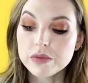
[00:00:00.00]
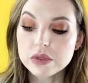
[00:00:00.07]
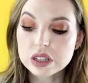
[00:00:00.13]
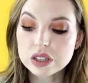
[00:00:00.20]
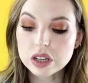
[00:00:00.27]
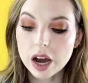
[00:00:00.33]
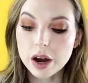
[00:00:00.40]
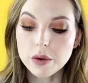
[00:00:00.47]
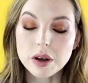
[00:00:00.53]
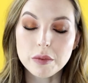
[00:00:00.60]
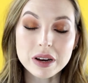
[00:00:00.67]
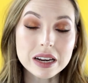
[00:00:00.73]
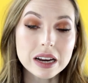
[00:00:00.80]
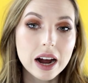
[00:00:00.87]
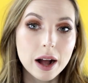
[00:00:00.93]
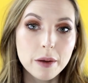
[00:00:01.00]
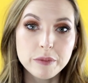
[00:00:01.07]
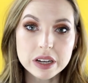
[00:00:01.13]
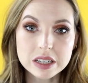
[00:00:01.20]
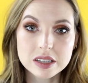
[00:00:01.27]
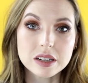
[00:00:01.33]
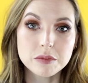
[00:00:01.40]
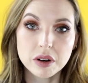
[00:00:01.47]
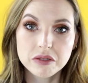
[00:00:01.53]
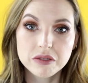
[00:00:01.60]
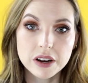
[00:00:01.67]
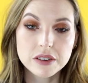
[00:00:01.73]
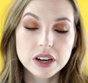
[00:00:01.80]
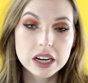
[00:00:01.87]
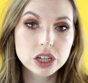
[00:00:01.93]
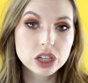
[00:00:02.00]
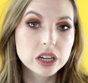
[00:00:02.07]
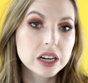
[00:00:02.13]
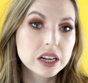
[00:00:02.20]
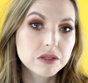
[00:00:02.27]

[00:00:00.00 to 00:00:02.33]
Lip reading: So, I mean, I mix it in my foundation.